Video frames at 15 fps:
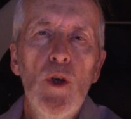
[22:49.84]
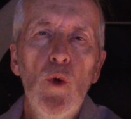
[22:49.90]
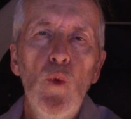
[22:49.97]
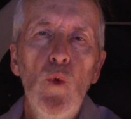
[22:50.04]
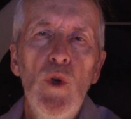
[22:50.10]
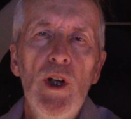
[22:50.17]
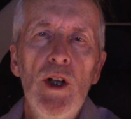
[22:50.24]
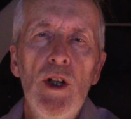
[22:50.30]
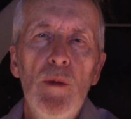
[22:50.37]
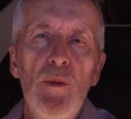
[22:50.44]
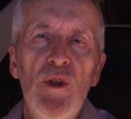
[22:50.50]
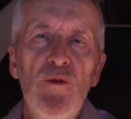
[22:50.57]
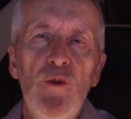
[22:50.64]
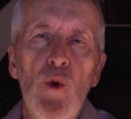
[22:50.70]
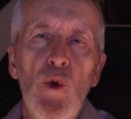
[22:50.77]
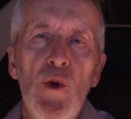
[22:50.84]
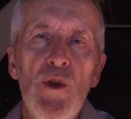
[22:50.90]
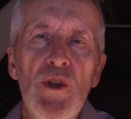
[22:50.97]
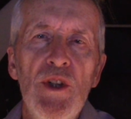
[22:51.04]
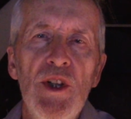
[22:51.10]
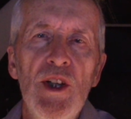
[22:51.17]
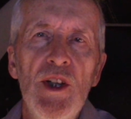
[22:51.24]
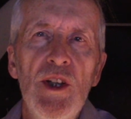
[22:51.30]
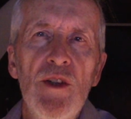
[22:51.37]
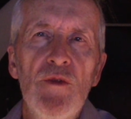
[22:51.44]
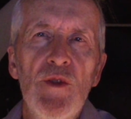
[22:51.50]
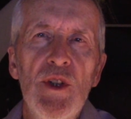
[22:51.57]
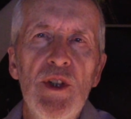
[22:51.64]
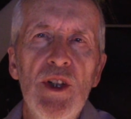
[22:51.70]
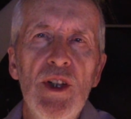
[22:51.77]
Well before the day of
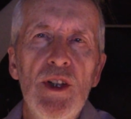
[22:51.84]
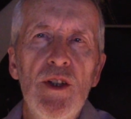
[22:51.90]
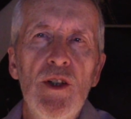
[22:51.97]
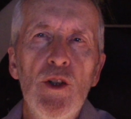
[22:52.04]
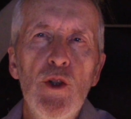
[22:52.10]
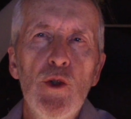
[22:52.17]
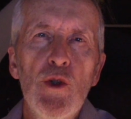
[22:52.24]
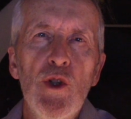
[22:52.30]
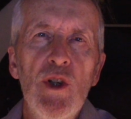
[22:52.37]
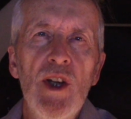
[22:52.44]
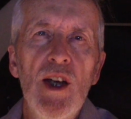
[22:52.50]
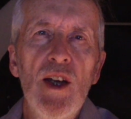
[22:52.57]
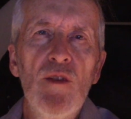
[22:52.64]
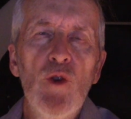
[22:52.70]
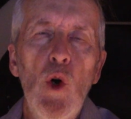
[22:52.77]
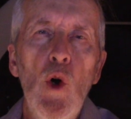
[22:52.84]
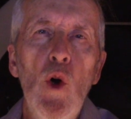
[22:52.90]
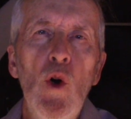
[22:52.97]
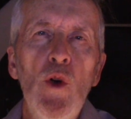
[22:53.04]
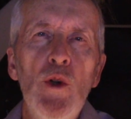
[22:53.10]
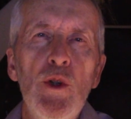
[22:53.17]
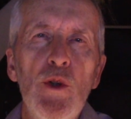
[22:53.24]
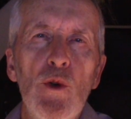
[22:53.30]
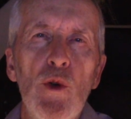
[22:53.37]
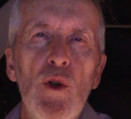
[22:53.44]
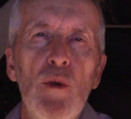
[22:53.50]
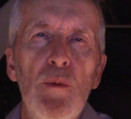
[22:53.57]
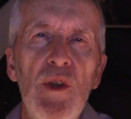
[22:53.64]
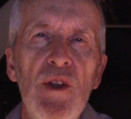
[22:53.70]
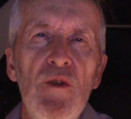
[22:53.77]
the dig, you should have all
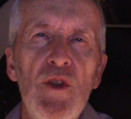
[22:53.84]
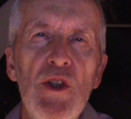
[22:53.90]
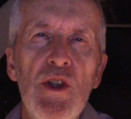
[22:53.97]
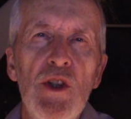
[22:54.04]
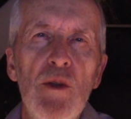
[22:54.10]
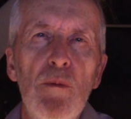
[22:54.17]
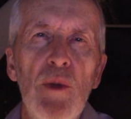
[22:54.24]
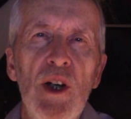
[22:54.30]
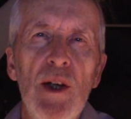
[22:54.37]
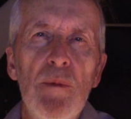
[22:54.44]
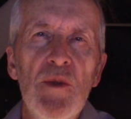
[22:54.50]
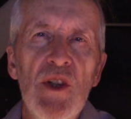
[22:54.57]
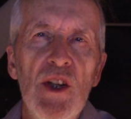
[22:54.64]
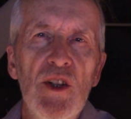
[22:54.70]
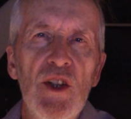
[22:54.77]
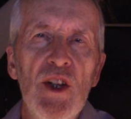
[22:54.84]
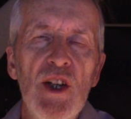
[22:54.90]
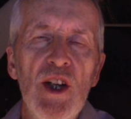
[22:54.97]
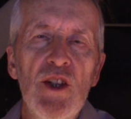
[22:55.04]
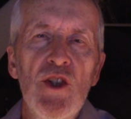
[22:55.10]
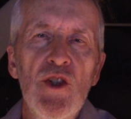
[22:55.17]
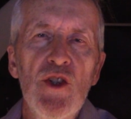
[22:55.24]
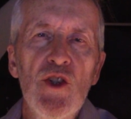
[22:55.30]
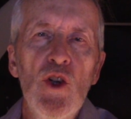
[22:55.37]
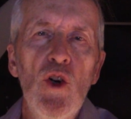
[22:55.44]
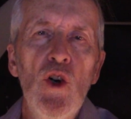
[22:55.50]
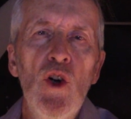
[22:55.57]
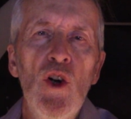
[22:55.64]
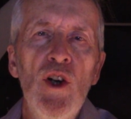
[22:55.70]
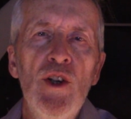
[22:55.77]
your PVC pipes and connections
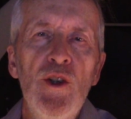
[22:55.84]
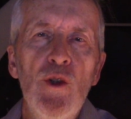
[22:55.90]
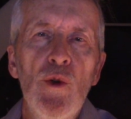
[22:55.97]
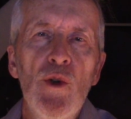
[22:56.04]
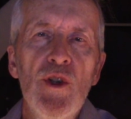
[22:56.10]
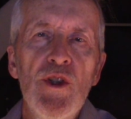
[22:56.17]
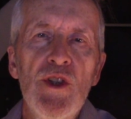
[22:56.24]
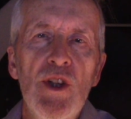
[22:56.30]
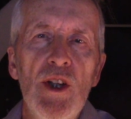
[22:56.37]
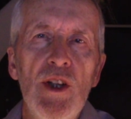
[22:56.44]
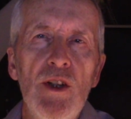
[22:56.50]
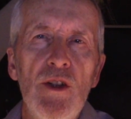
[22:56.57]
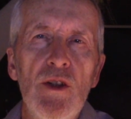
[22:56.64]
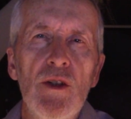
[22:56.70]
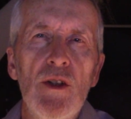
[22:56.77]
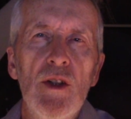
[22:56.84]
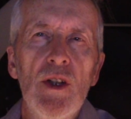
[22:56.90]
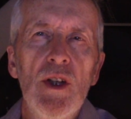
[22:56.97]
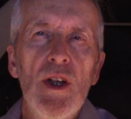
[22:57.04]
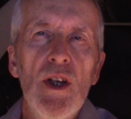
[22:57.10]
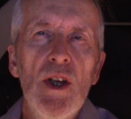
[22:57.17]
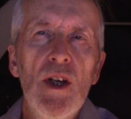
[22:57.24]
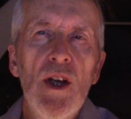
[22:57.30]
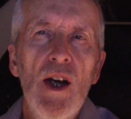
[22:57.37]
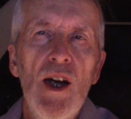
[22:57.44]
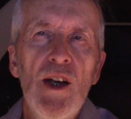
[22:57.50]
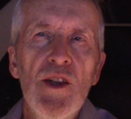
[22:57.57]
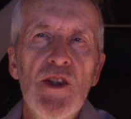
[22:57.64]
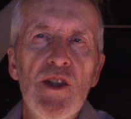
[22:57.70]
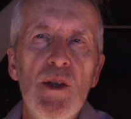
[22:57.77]
on your site.
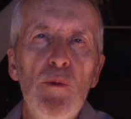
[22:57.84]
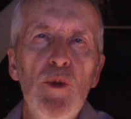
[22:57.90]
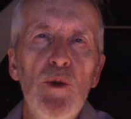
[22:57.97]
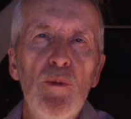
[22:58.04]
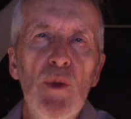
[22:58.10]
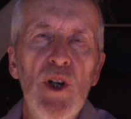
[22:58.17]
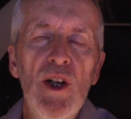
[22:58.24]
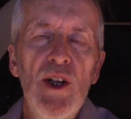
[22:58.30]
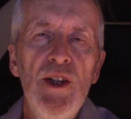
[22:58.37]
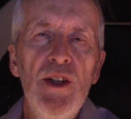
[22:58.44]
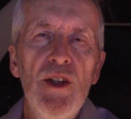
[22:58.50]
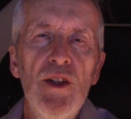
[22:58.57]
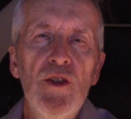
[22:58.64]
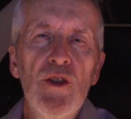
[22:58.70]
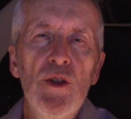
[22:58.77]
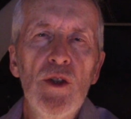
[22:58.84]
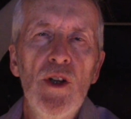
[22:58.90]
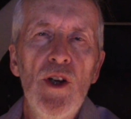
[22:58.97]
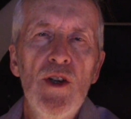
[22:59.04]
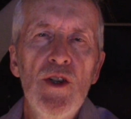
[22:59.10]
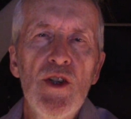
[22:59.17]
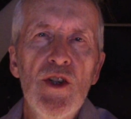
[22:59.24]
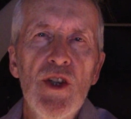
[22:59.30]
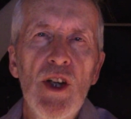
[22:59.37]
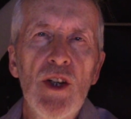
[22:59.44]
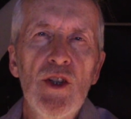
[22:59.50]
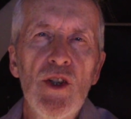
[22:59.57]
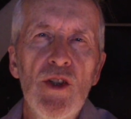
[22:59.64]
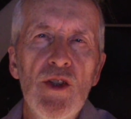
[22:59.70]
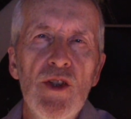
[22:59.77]
I assembled mine into large
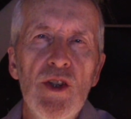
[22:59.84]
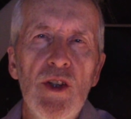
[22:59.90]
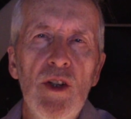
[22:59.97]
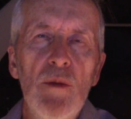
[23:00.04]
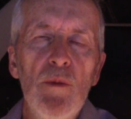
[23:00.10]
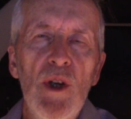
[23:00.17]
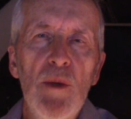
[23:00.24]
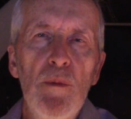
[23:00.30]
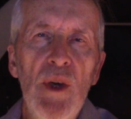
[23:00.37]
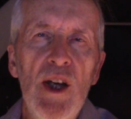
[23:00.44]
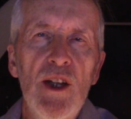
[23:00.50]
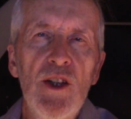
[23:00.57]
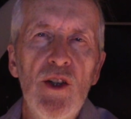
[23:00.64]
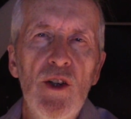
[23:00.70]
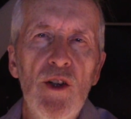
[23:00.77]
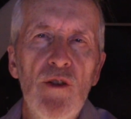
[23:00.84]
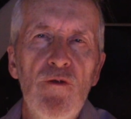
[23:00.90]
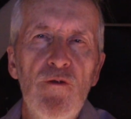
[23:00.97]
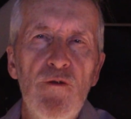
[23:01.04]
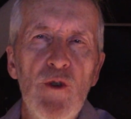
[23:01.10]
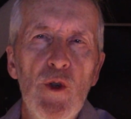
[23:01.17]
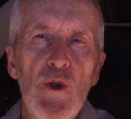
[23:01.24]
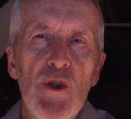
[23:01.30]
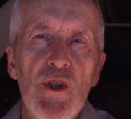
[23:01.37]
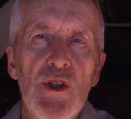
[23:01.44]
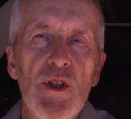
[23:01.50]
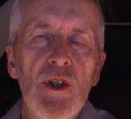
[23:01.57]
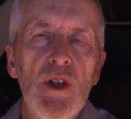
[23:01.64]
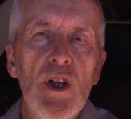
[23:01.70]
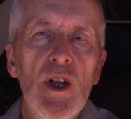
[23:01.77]
sections in my backyard
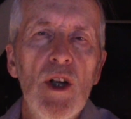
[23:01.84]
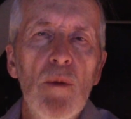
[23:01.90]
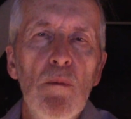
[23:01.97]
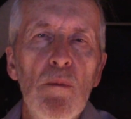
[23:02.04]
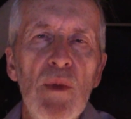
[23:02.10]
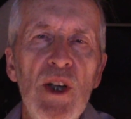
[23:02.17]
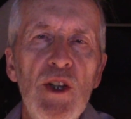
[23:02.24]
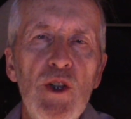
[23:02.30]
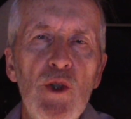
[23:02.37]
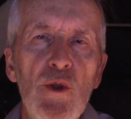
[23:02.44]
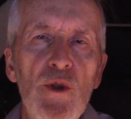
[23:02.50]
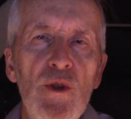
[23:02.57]
first. Make sure